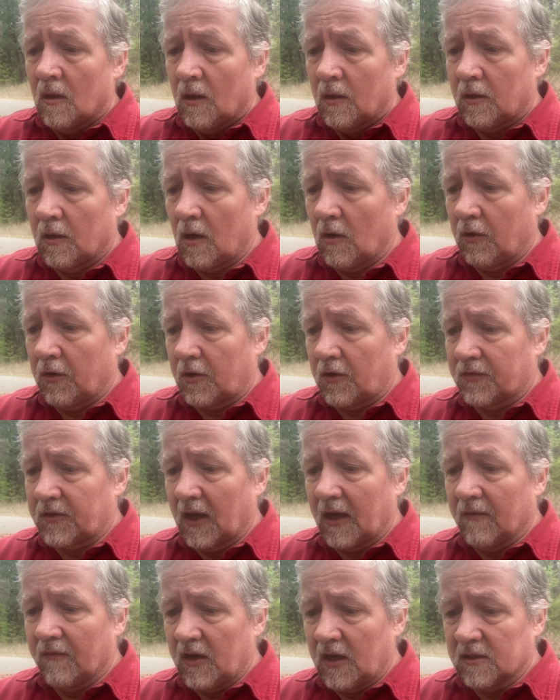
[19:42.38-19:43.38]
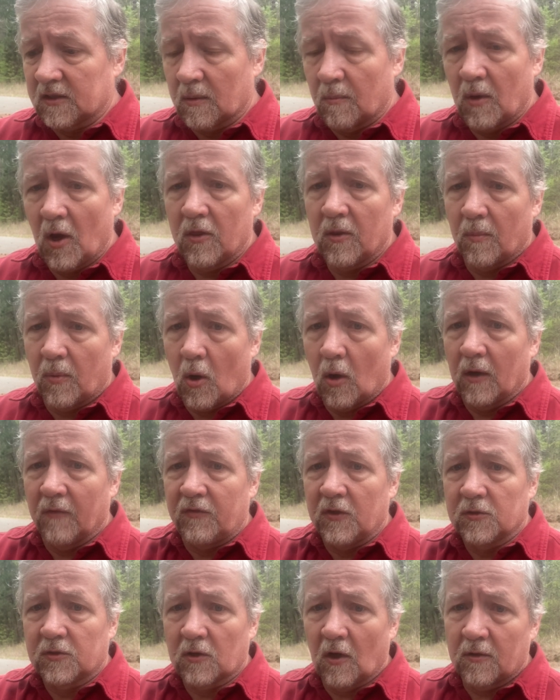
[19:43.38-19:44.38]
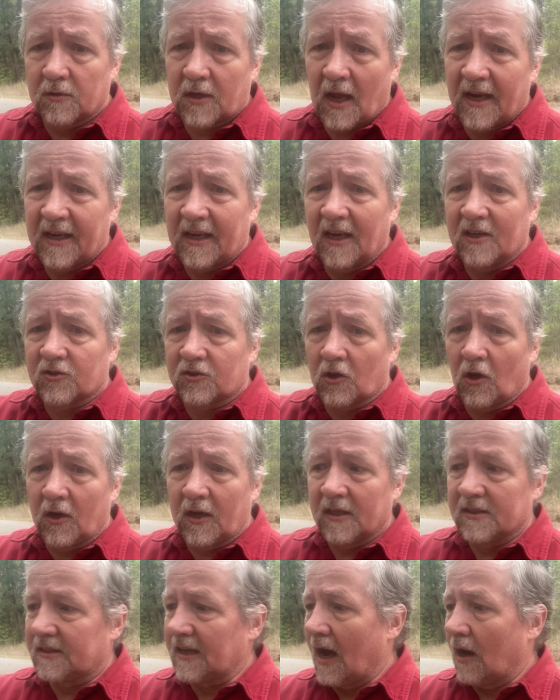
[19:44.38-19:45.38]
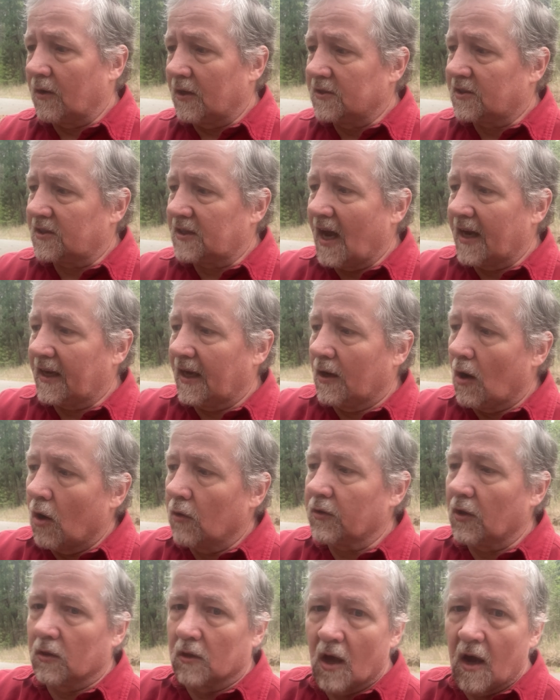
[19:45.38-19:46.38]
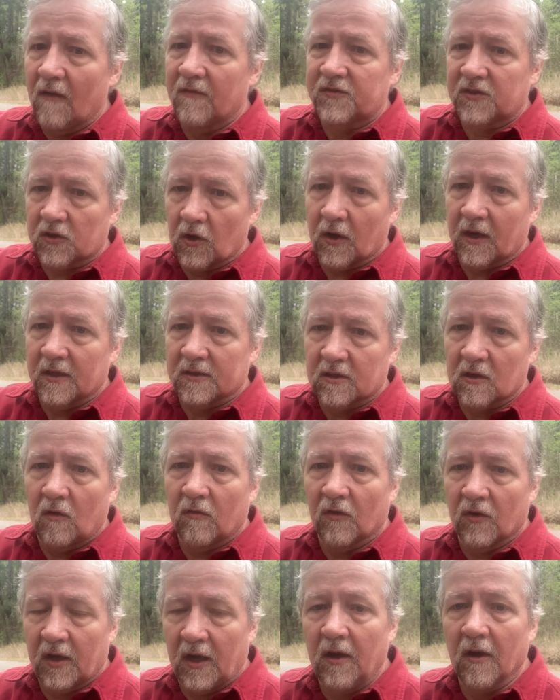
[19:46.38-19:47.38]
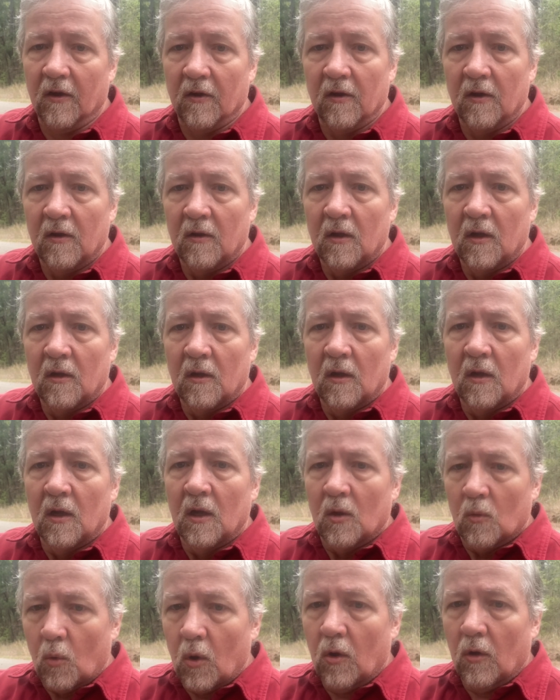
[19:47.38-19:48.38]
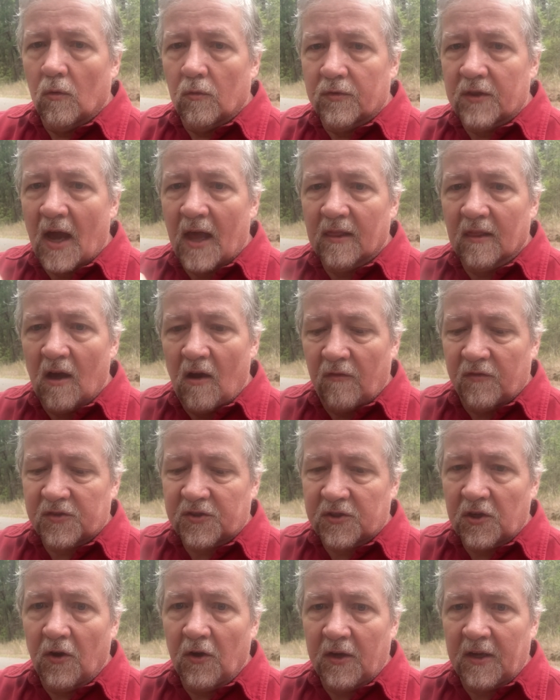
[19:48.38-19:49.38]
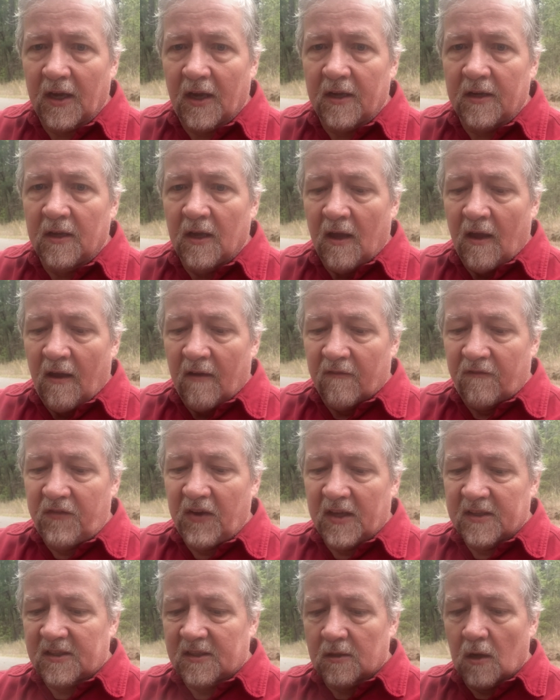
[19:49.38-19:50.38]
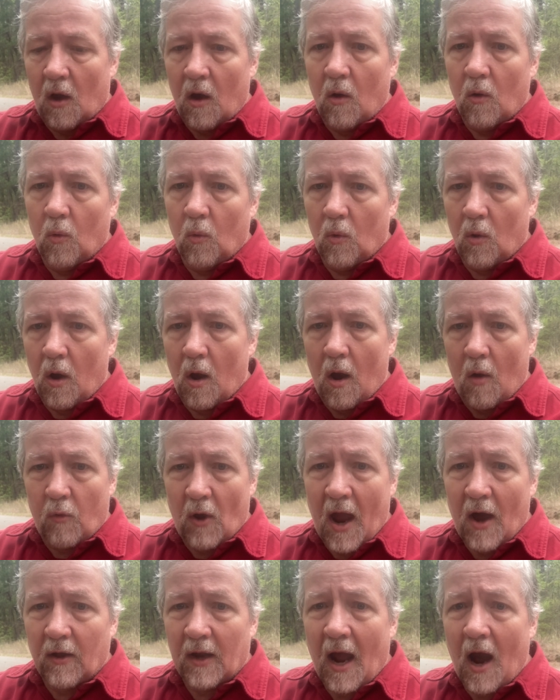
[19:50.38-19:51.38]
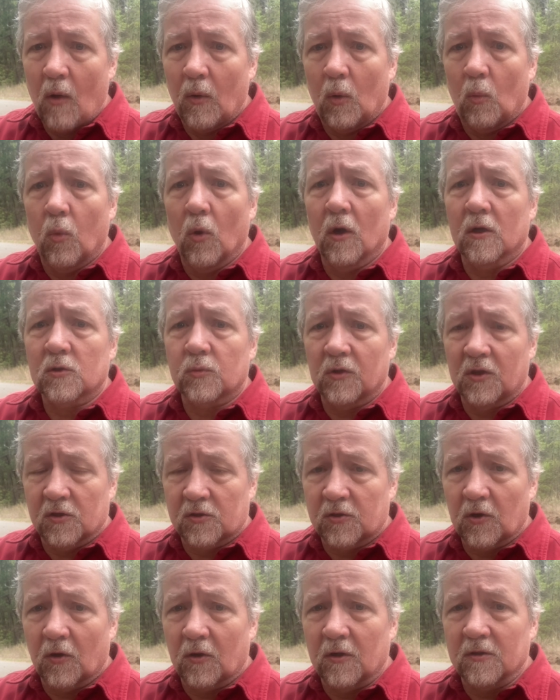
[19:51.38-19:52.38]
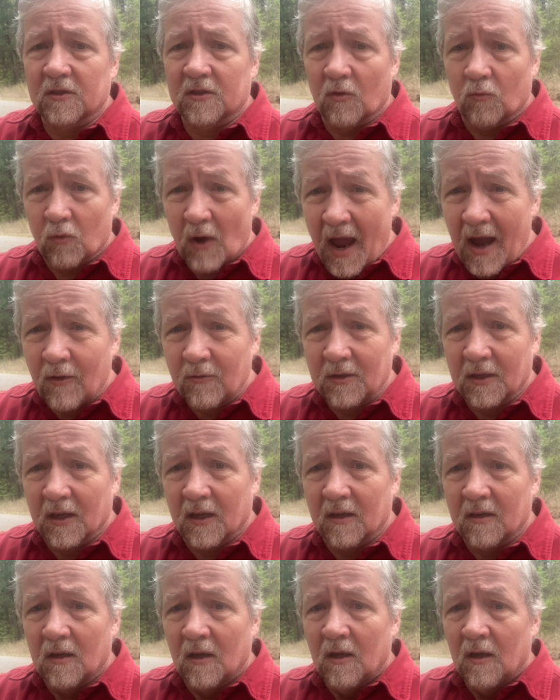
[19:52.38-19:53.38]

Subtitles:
You could think of it as a motherboard. If you start taking circuits out and stacking all the love circuits over here, well, that love circuit fits around how it works with the circuits around it.